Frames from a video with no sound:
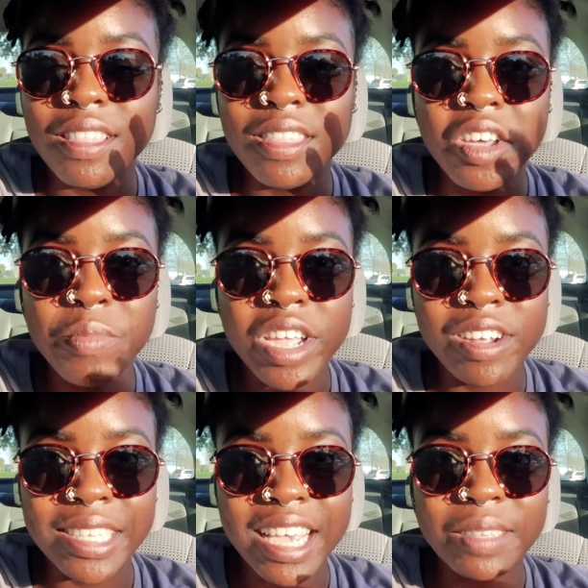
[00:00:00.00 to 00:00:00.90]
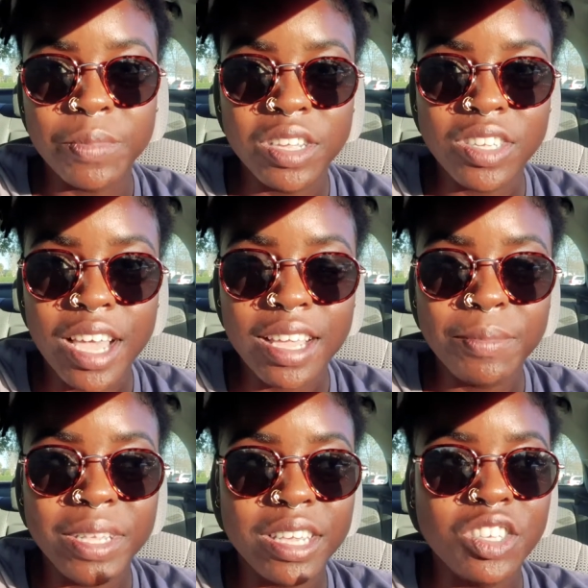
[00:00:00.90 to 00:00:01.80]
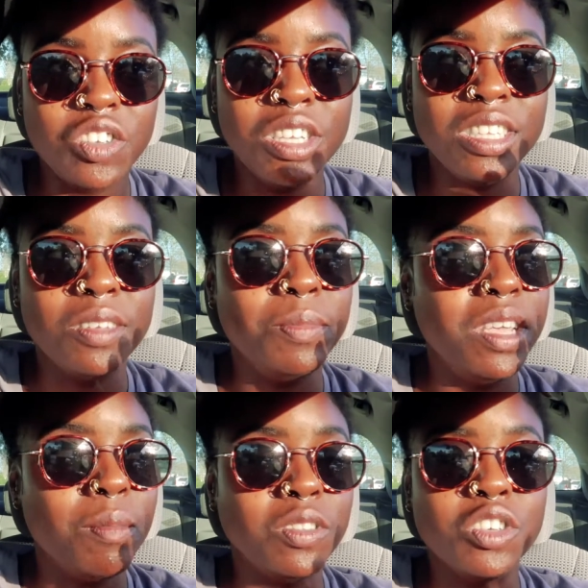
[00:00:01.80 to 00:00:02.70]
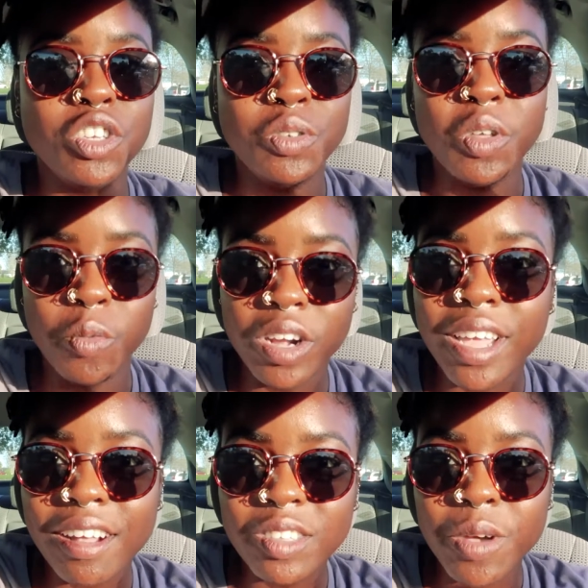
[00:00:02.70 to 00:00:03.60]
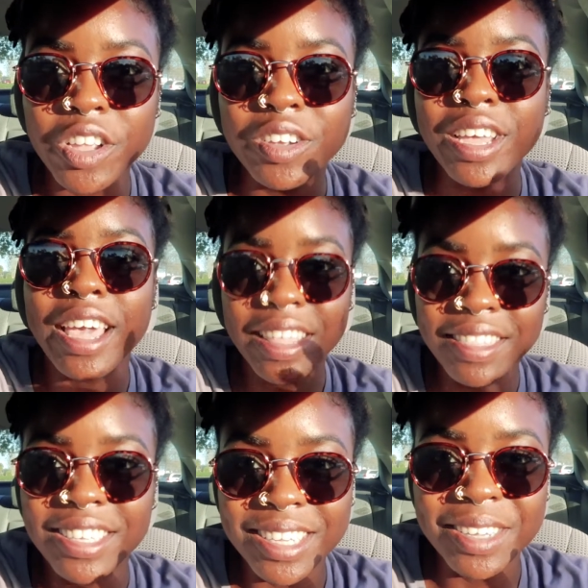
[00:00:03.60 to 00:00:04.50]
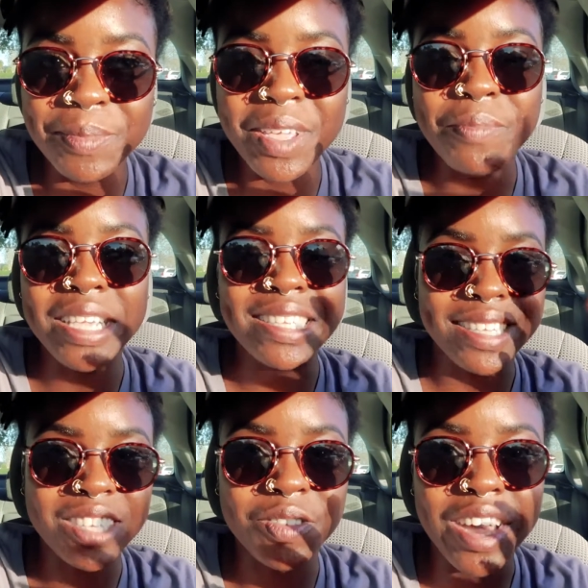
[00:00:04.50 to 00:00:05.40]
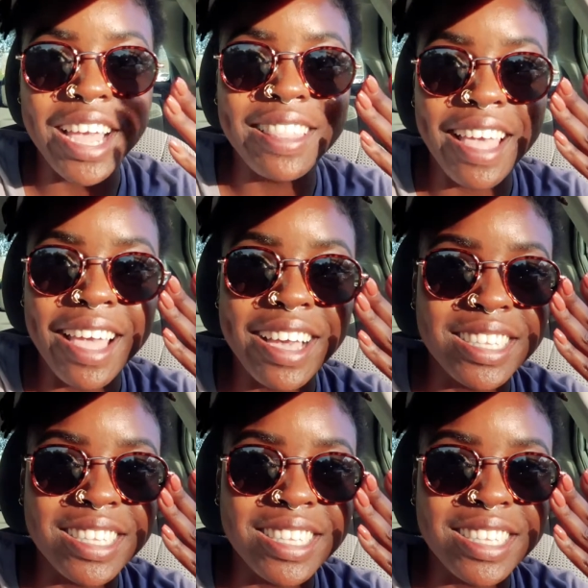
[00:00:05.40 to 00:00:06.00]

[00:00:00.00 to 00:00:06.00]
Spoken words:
the appearance as much, because you need to be able to do the workouts while you're in the gym and be successful at that.